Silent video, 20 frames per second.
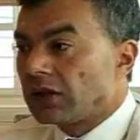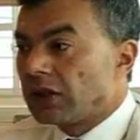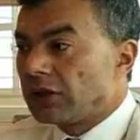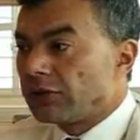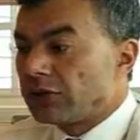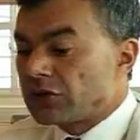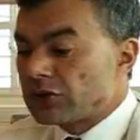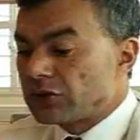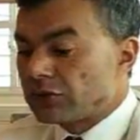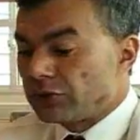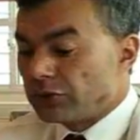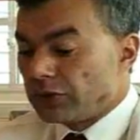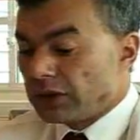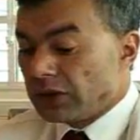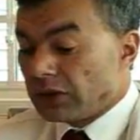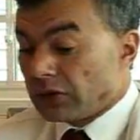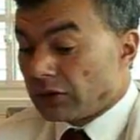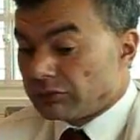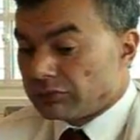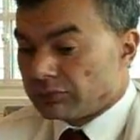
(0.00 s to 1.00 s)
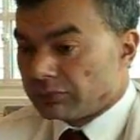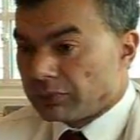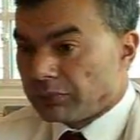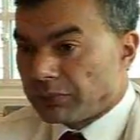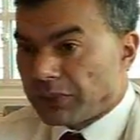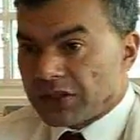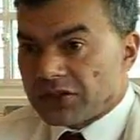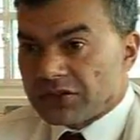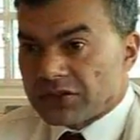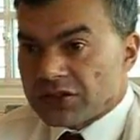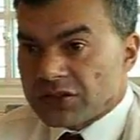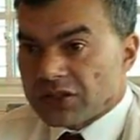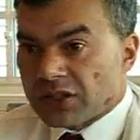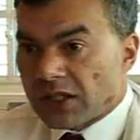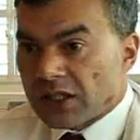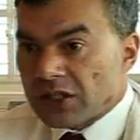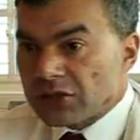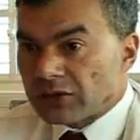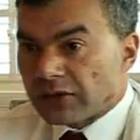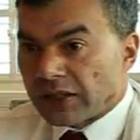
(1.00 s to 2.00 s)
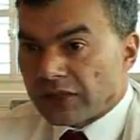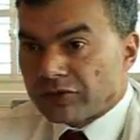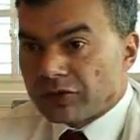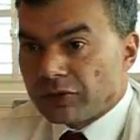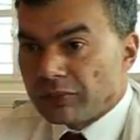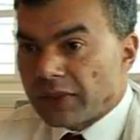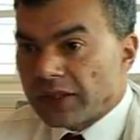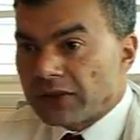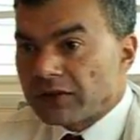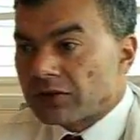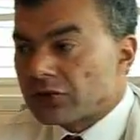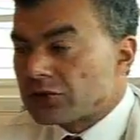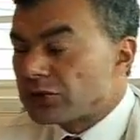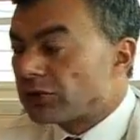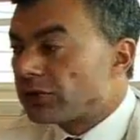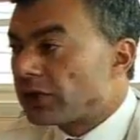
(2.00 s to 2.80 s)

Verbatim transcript: if it's free of pesticides or heavy metals